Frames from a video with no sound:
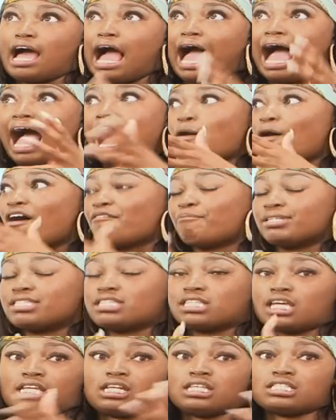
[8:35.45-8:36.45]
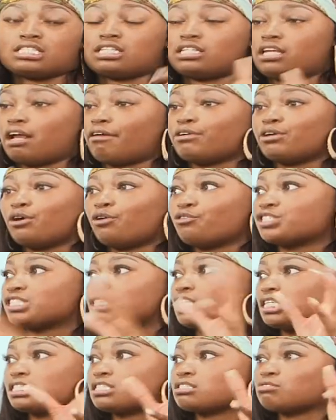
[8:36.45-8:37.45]
how I've been seeing this scenario
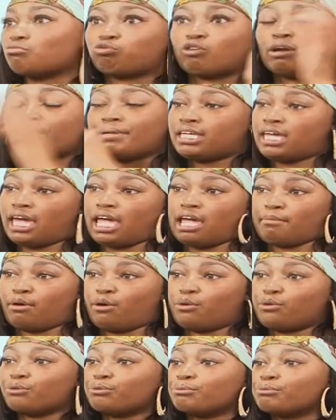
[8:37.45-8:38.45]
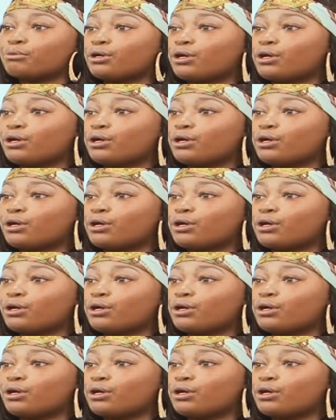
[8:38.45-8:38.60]
since Remy came home.